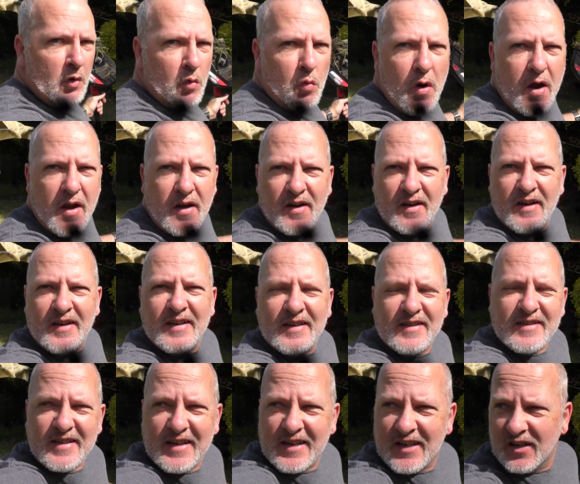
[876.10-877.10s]
bit wet and it
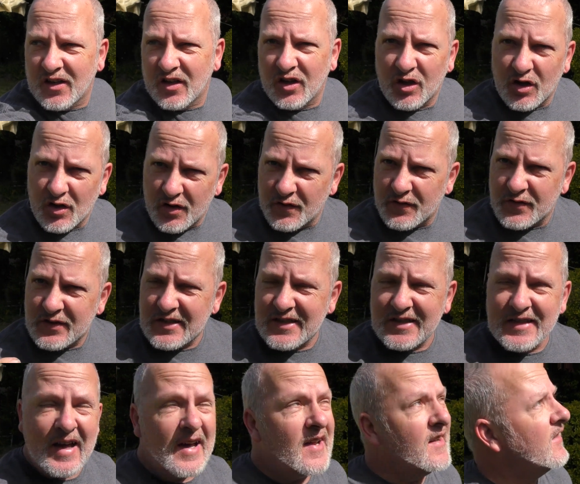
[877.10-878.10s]
doesn't get a lot of
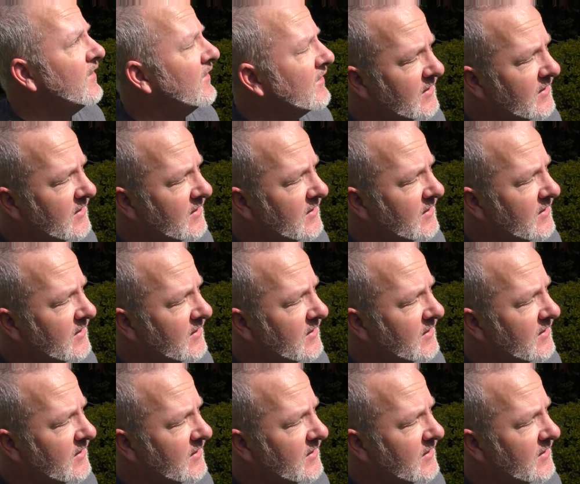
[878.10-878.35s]
sun.